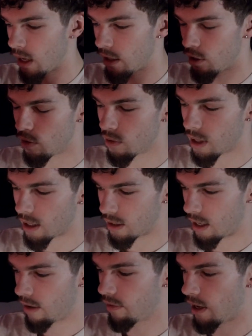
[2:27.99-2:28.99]
It's used as
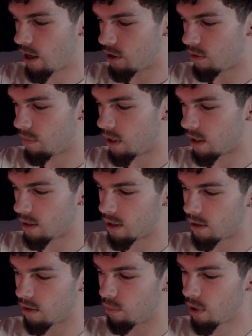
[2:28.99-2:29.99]
navigation because
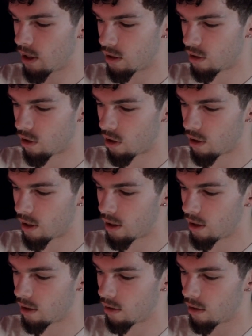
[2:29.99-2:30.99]
it's the brightest star
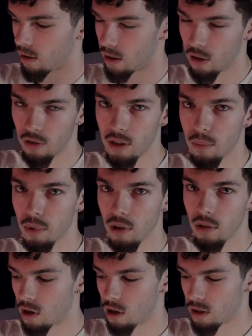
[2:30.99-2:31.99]
in the Little Dipper
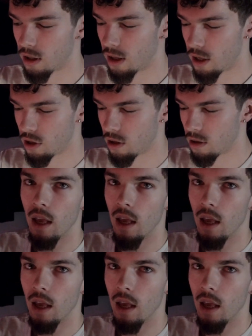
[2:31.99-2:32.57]
constellation,